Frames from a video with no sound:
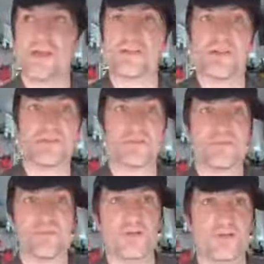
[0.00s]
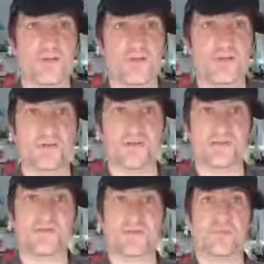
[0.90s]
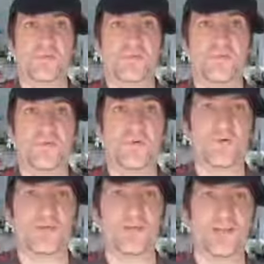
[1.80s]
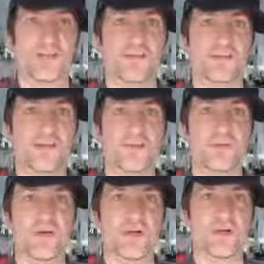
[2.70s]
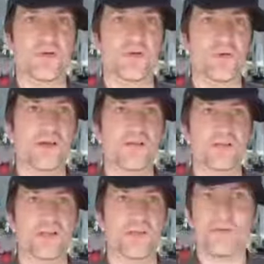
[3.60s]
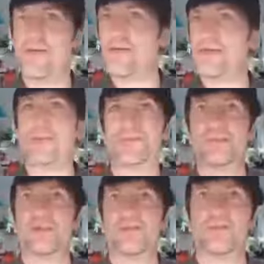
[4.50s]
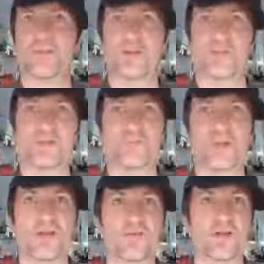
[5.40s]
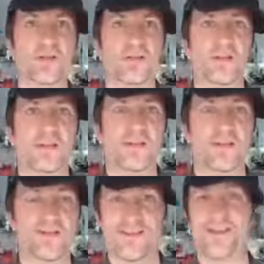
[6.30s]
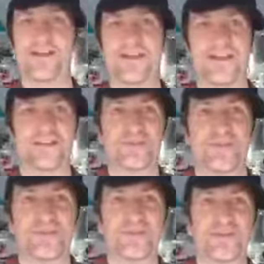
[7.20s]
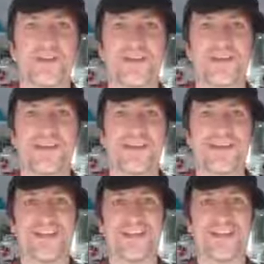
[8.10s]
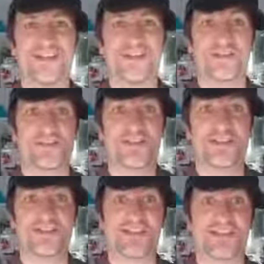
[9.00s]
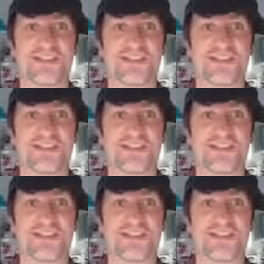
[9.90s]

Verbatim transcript: So that's all from me, Jay Arnott. Thanks very much for taking the time, and I hope I haven't kept you away from your lunch break or anything like that. Thanks very much. Cheers.